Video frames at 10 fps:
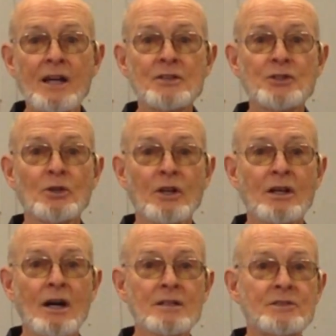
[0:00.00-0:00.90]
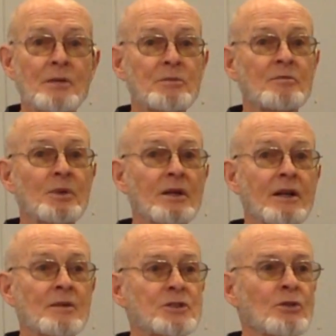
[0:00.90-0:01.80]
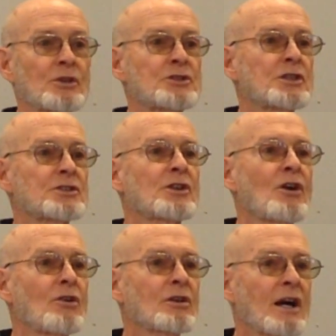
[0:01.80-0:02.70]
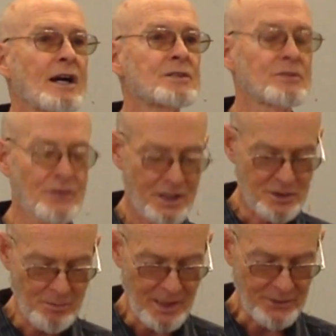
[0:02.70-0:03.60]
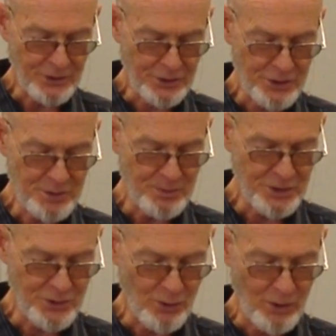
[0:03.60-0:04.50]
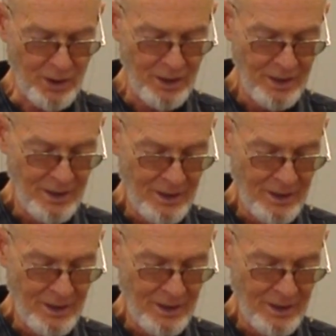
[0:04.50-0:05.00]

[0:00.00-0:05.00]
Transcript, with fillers: And so the concept of putting it, so there's just all kinds of things about the Christmas story.